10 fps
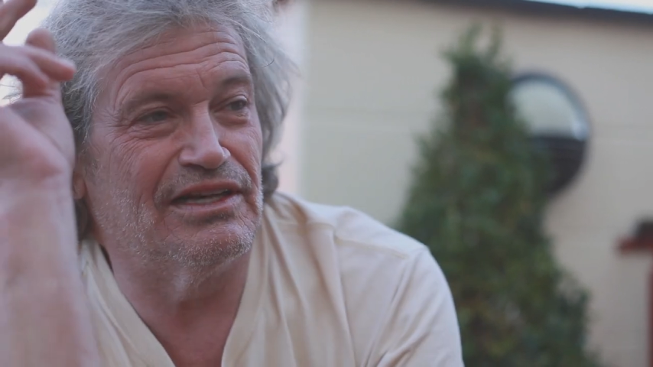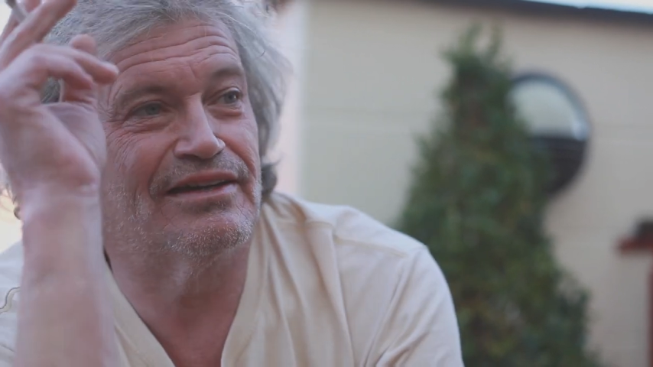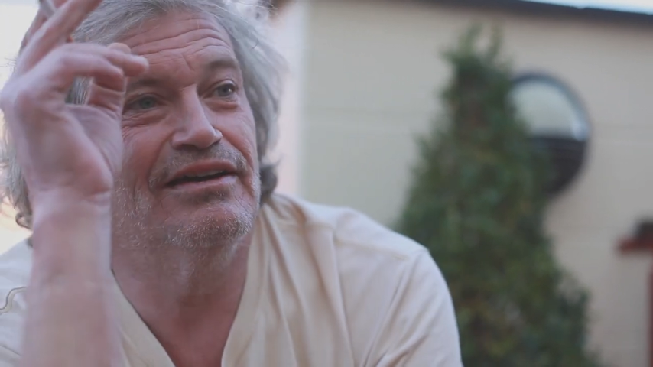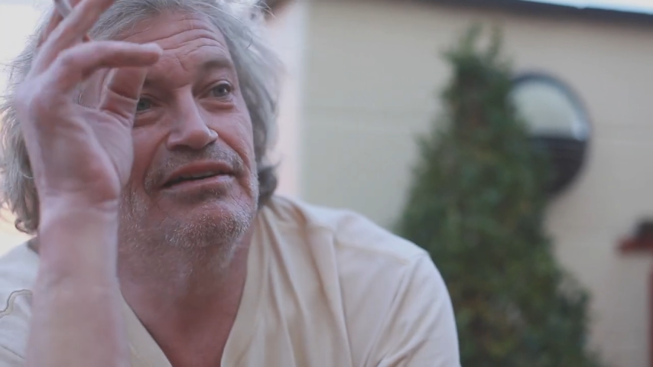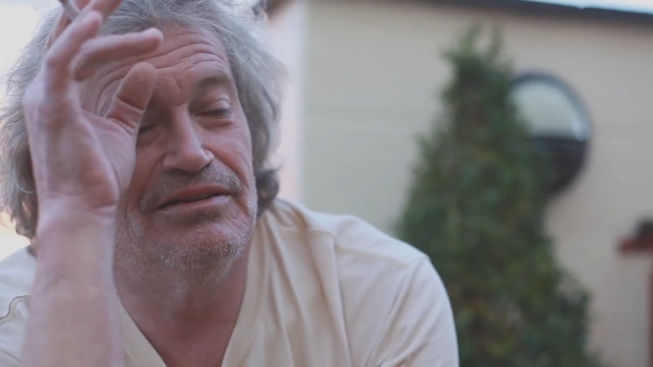like
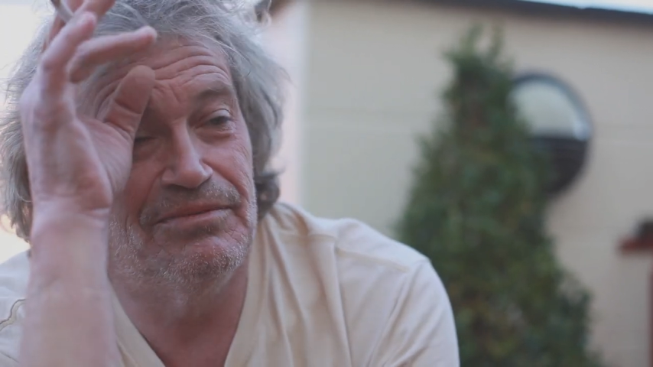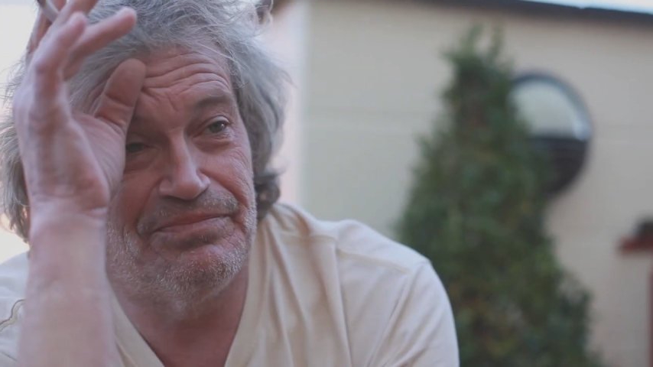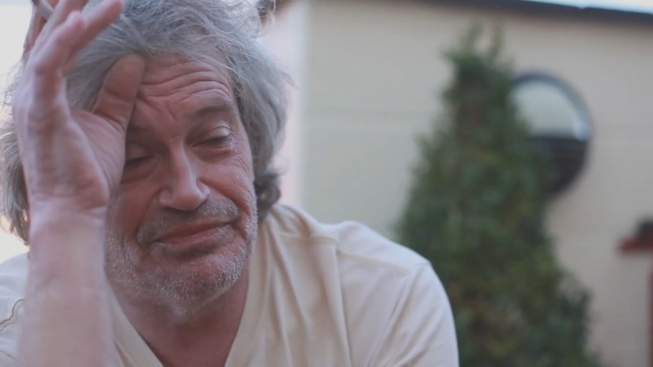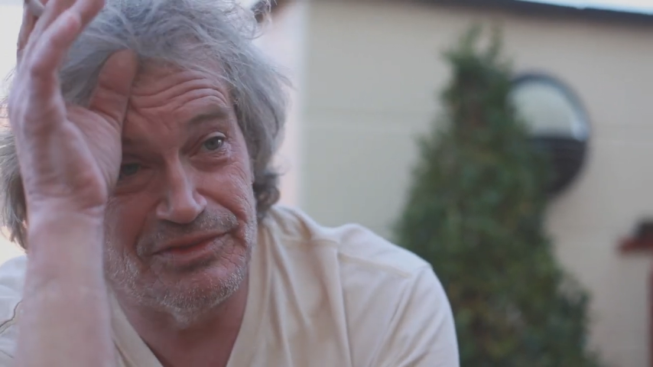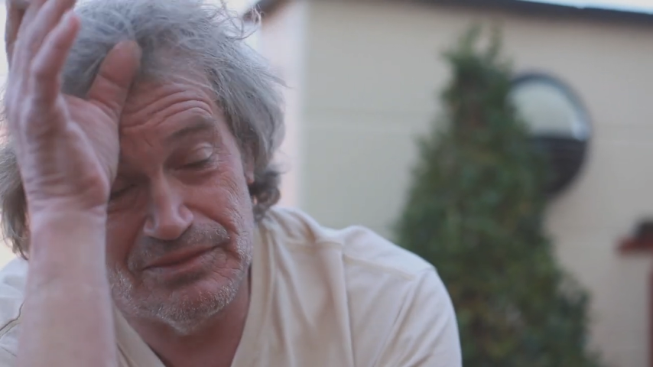
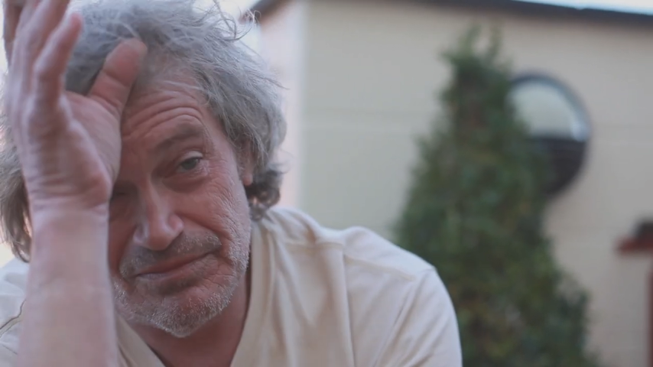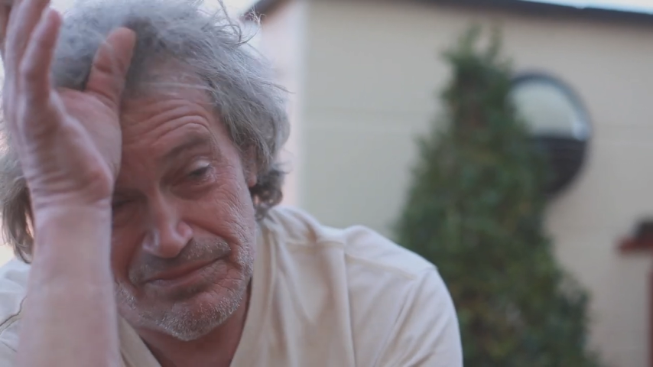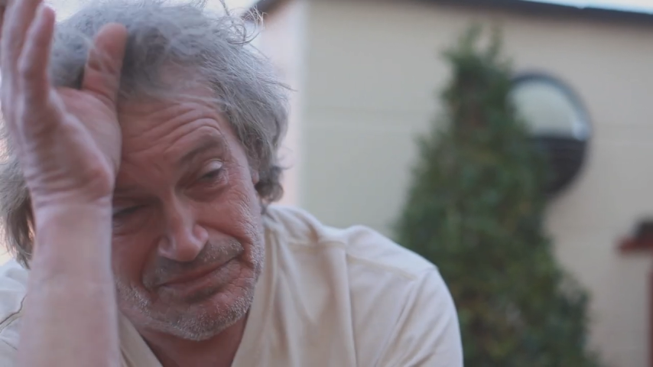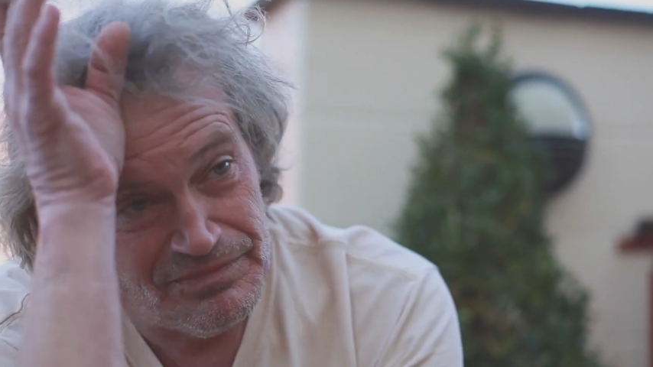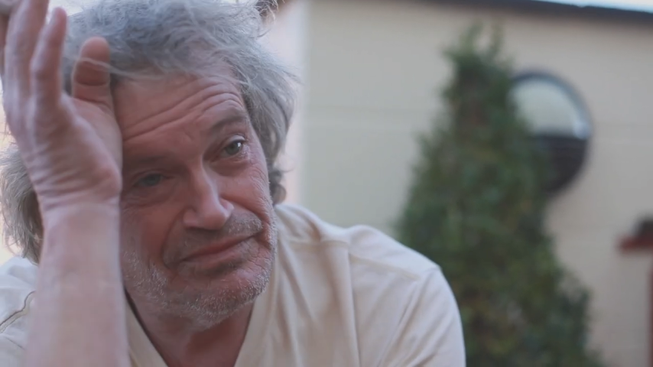
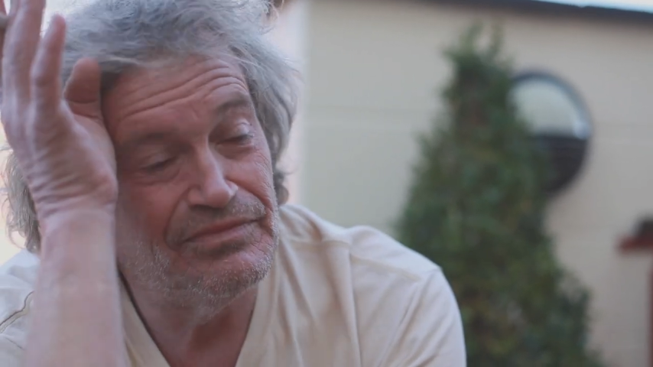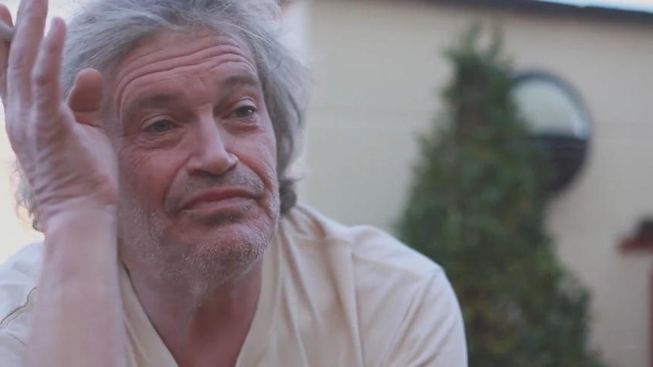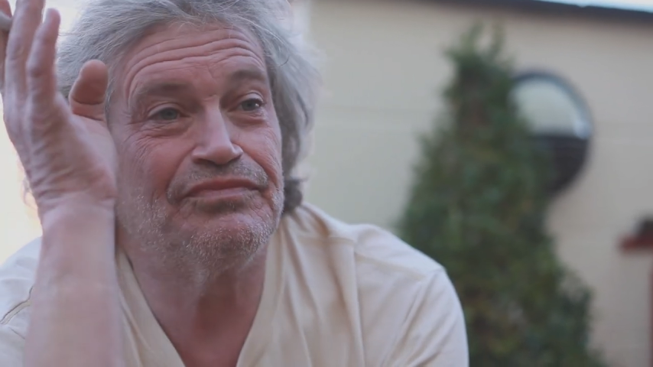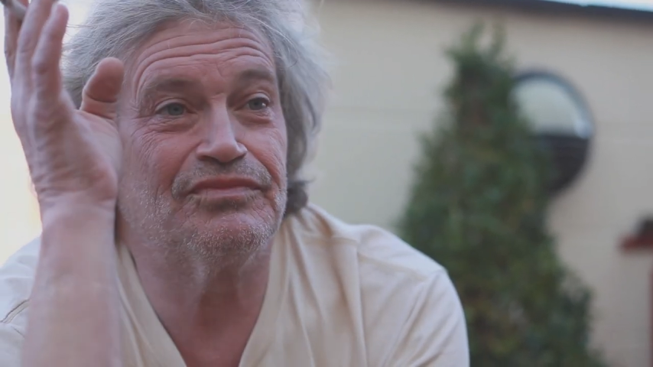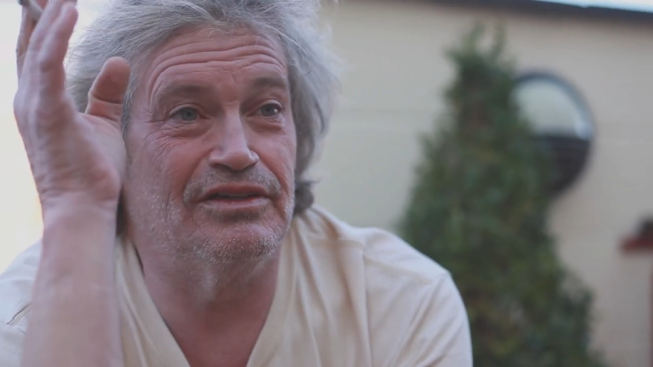
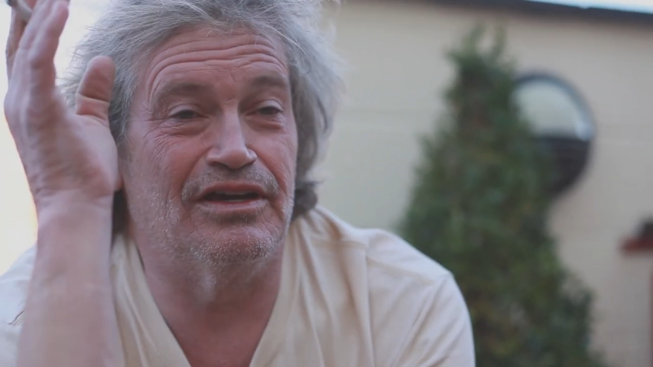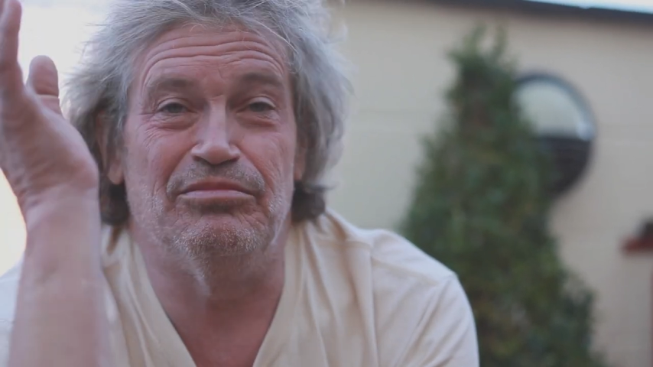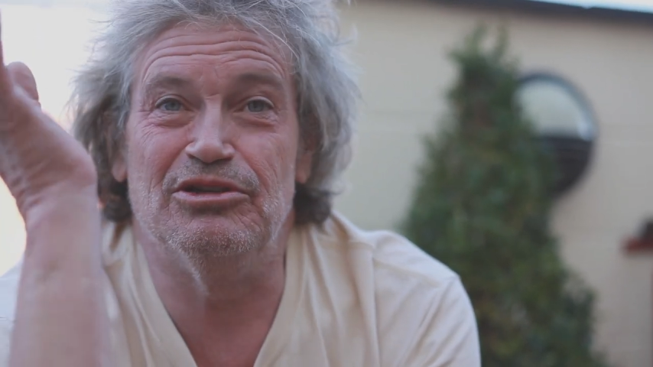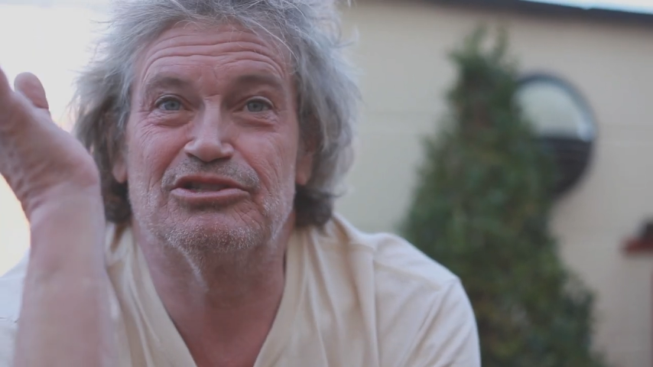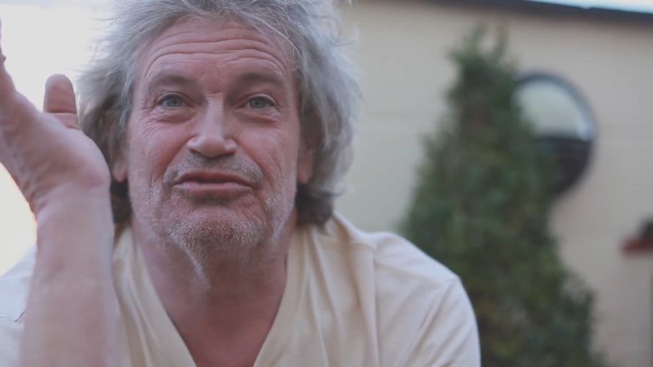you can get
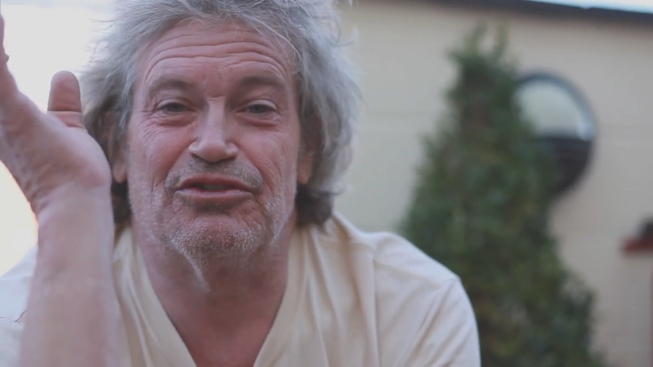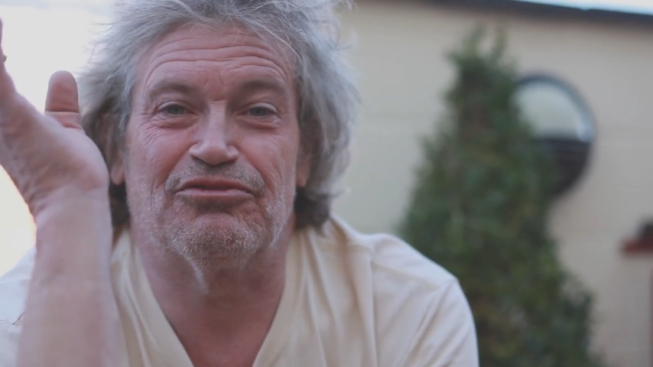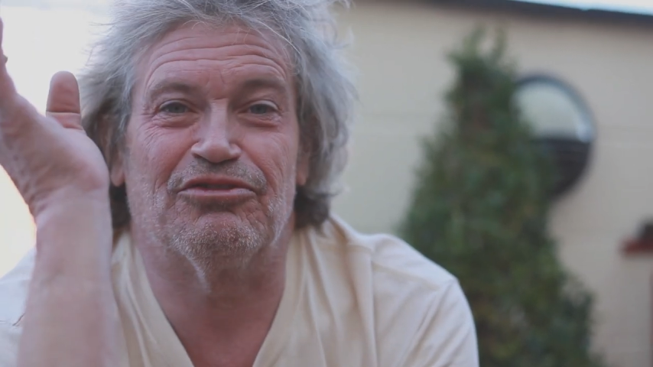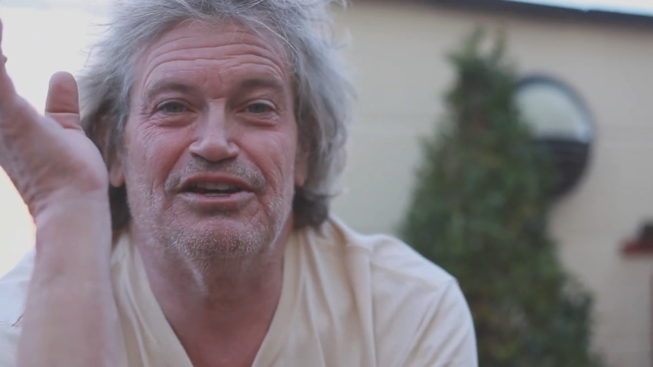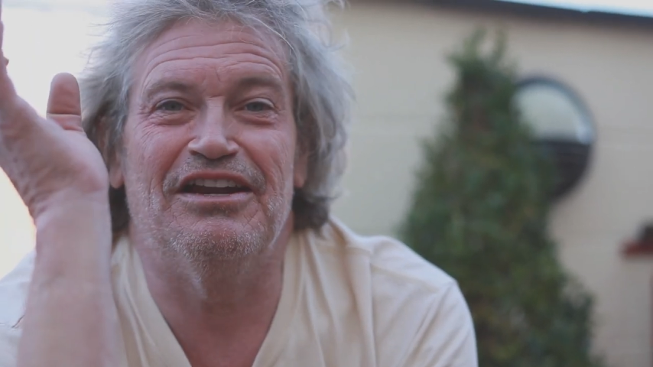music for free